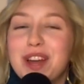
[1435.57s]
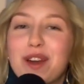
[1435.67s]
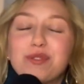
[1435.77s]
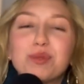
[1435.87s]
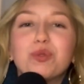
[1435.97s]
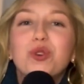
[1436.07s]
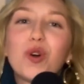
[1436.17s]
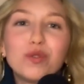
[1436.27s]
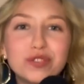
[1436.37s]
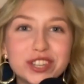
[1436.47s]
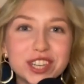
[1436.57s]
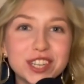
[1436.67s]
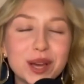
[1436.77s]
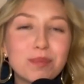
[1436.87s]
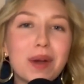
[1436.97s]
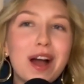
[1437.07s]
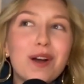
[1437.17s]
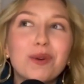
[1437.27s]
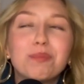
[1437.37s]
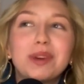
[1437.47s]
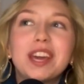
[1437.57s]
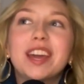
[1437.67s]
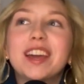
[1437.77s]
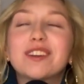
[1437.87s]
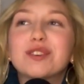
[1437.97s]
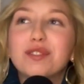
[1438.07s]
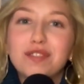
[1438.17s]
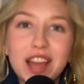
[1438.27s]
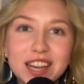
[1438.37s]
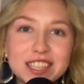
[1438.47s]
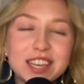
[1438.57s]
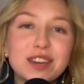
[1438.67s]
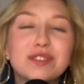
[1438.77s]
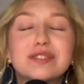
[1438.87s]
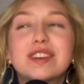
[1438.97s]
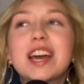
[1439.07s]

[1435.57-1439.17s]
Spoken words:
feel more confident about being reflective